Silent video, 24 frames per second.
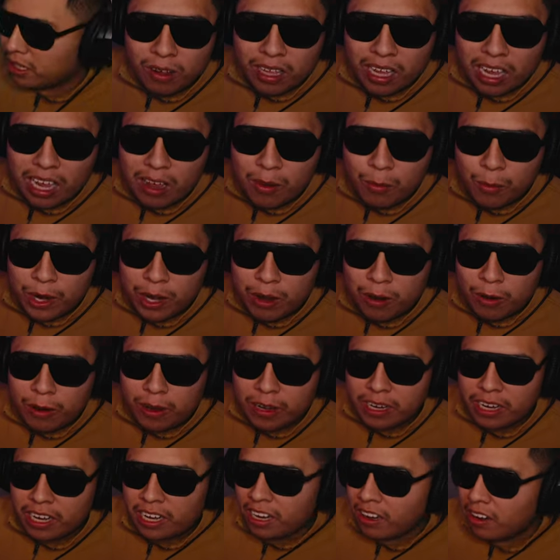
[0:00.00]
Okay, we are in
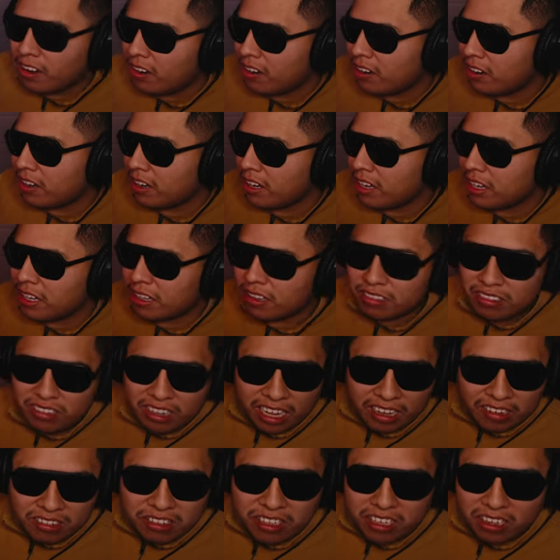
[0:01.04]
here in this
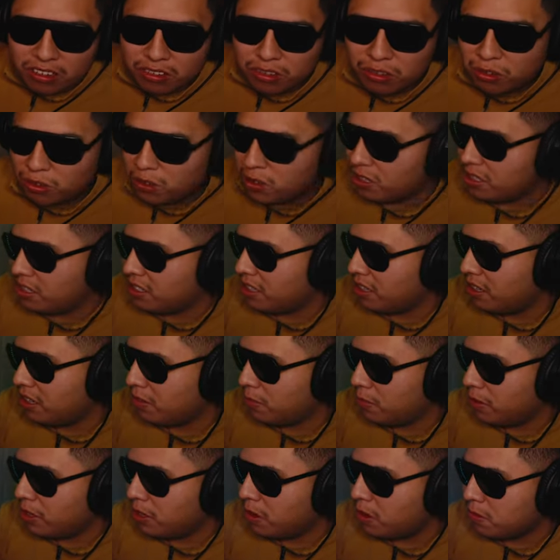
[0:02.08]
nasty ass toilet.
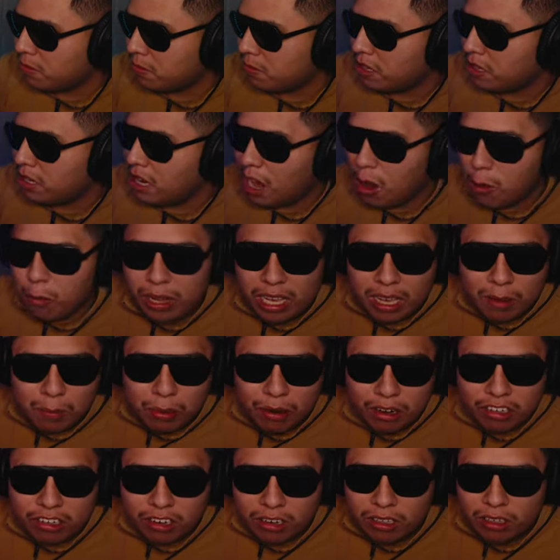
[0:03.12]
We know. Now we can
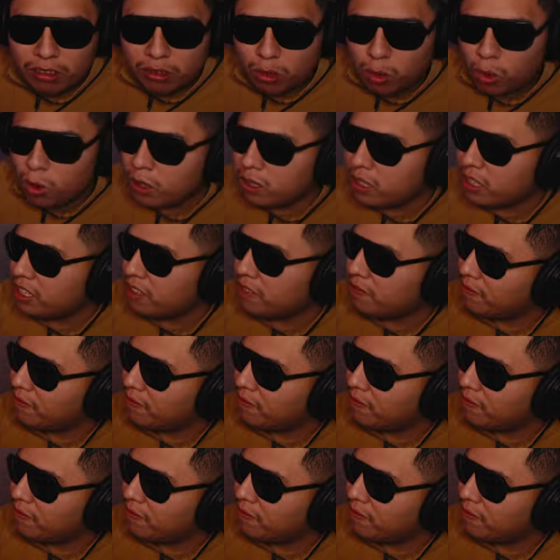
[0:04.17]
push on the toilet.